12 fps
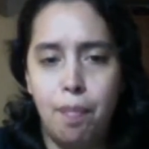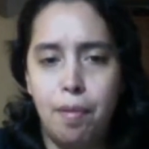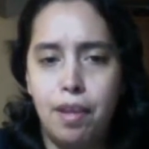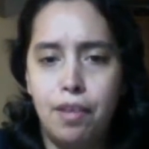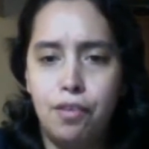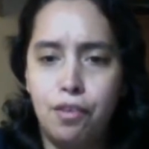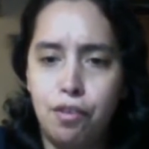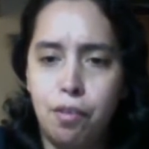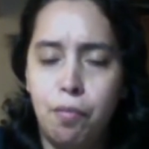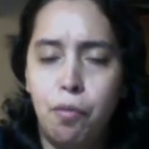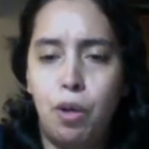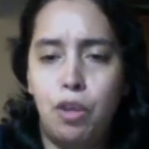But that's just
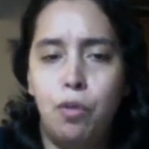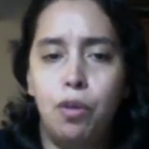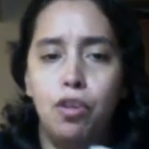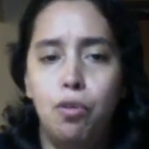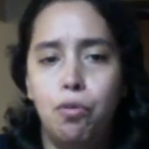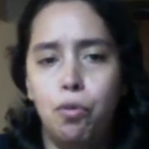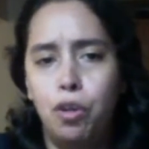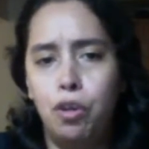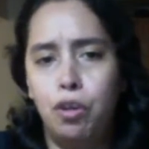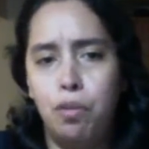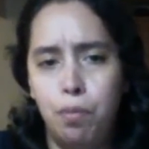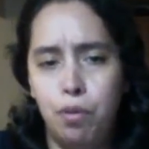some of what you could use. Or you
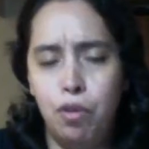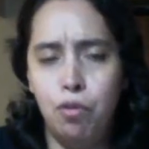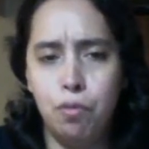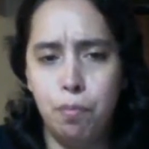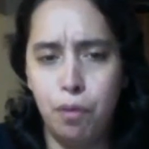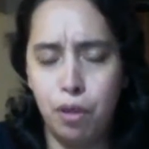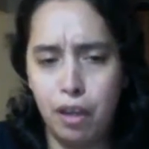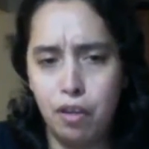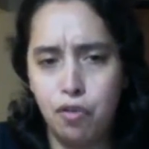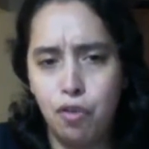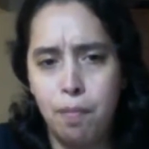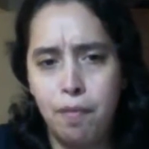could use a book like
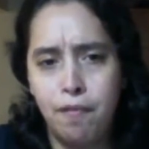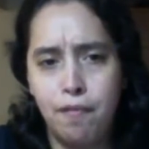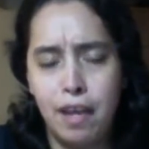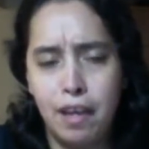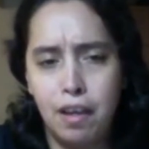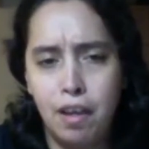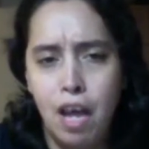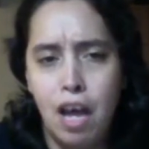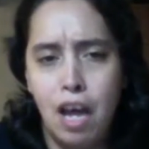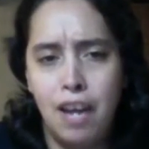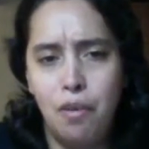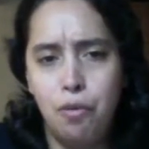Drum and Vega.
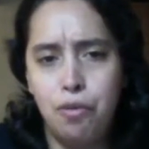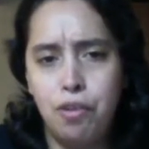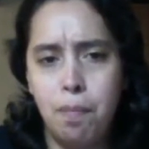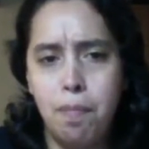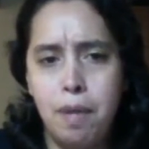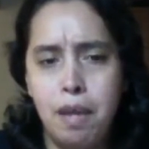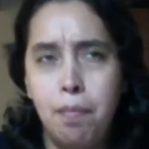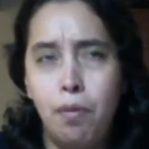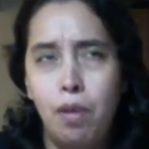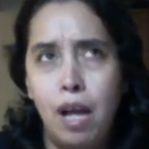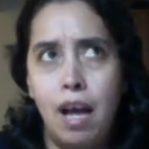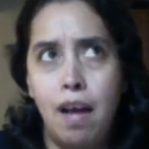I know some people
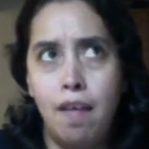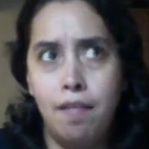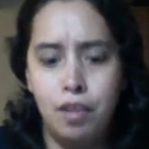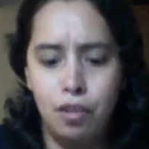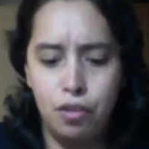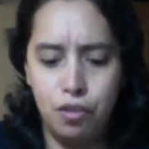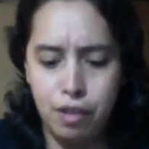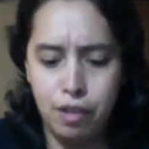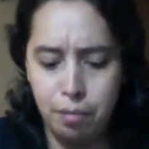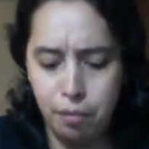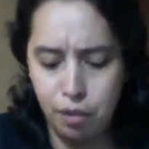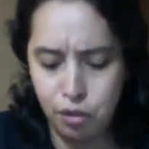have the
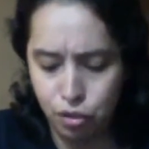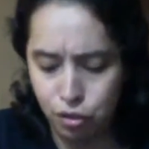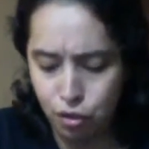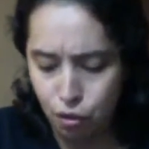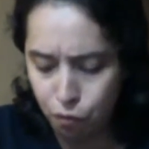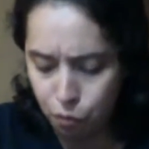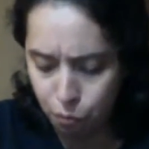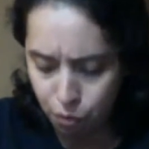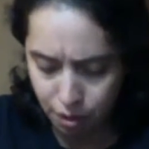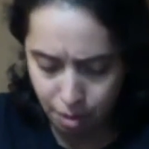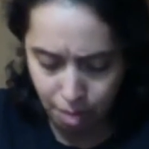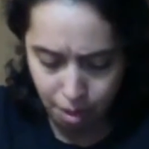Zemla Snova one.